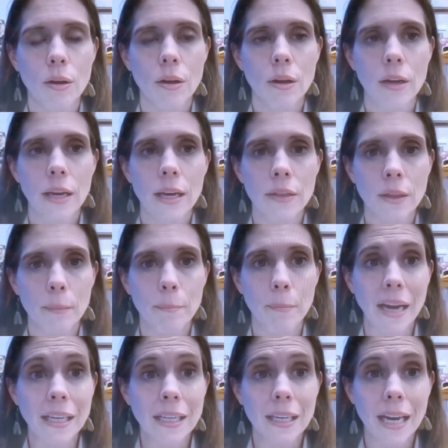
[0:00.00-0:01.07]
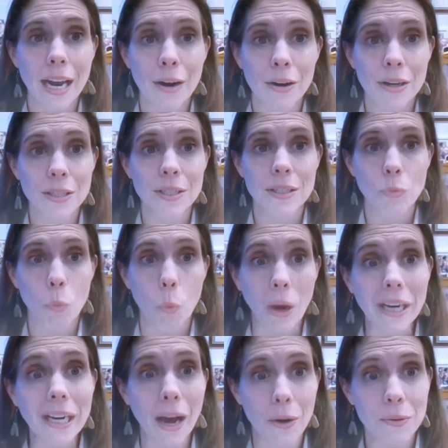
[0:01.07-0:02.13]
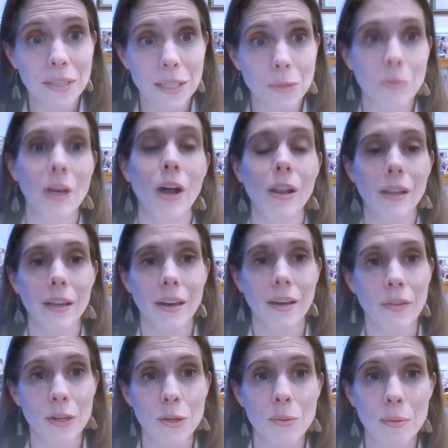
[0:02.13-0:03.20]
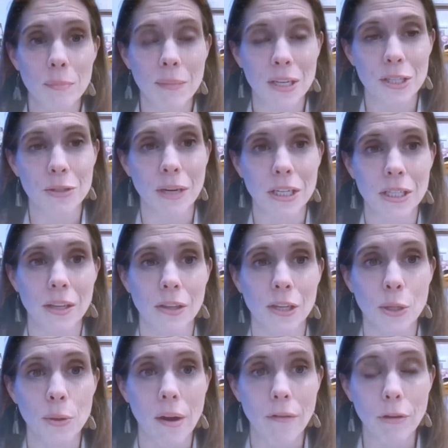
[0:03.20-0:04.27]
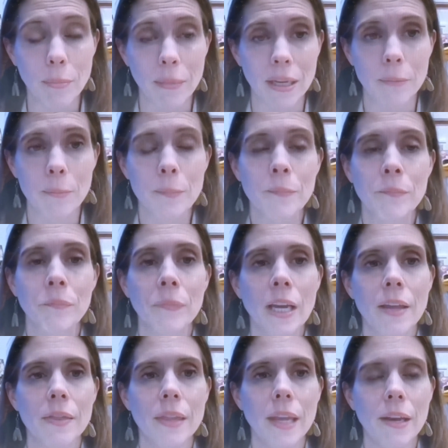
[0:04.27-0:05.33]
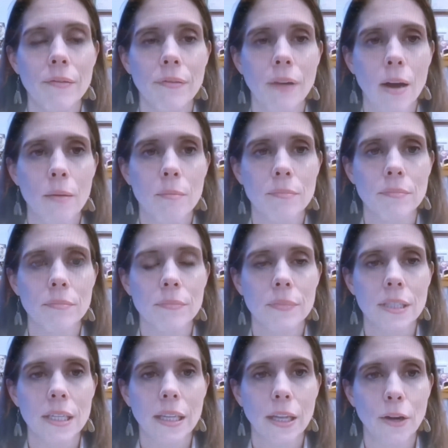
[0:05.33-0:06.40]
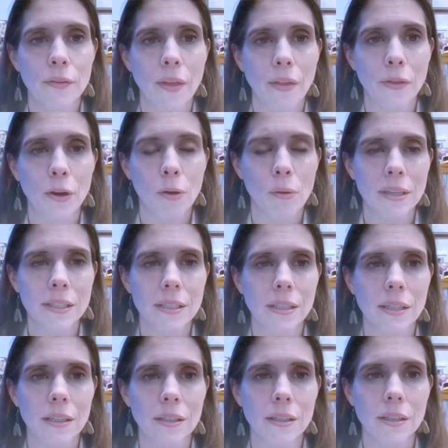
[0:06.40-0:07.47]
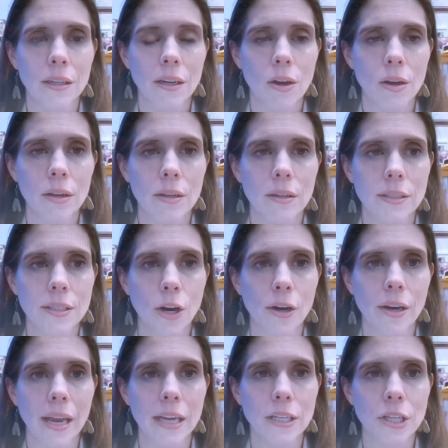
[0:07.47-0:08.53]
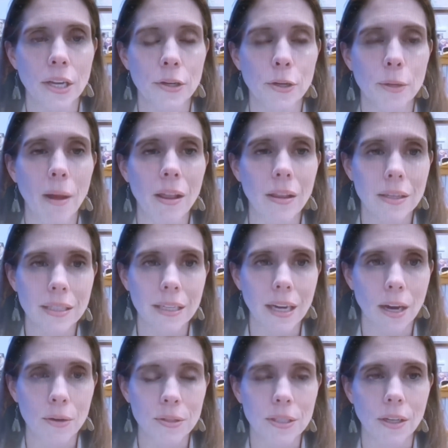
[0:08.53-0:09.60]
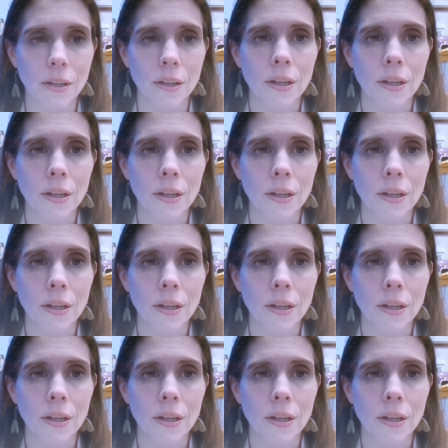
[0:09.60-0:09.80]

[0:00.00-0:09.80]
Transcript: in the Biden-Harris White House, as we call it, in the new administration, the new government, they've declared that they're going to start a gender policy council,